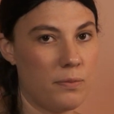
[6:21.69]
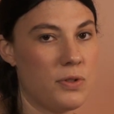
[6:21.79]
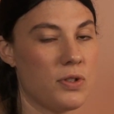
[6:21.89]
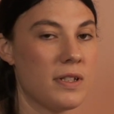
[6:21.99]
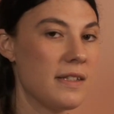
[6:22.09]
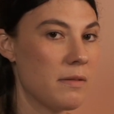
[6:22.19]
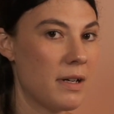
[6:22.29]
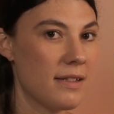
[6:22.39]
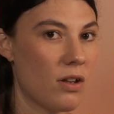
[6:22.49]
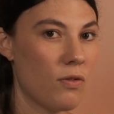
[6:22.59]
do consider
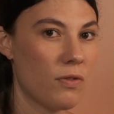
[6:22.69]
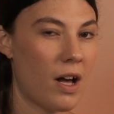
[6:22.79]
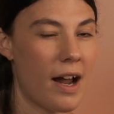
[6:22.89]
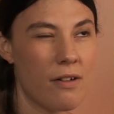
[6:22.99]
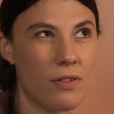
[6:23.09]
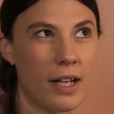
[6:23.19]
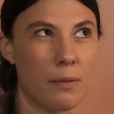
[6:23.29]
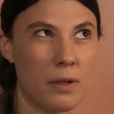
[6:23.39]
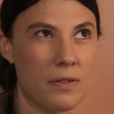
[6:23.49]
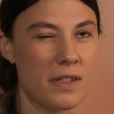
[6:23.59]
myself kind of like
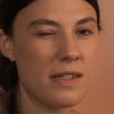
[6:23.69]
a bit of a